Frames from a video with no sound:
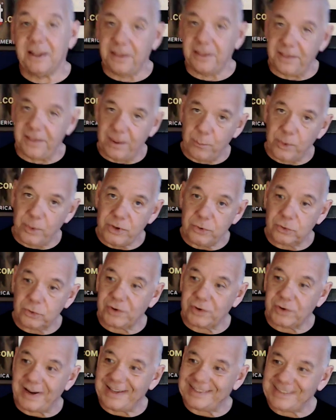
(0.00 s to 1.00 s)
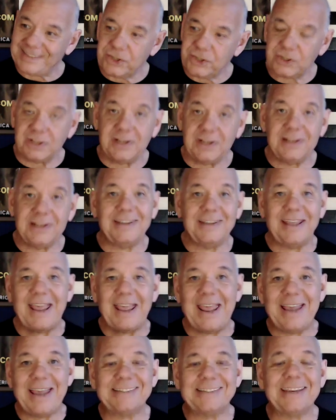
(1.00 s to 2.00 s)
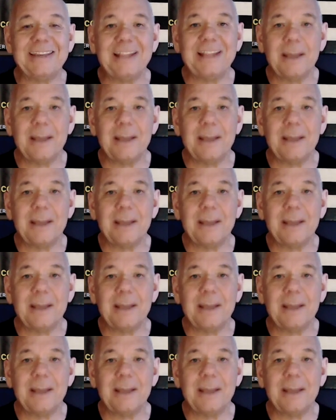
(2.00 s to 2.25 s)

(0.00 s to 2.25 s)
Then when you transition into asking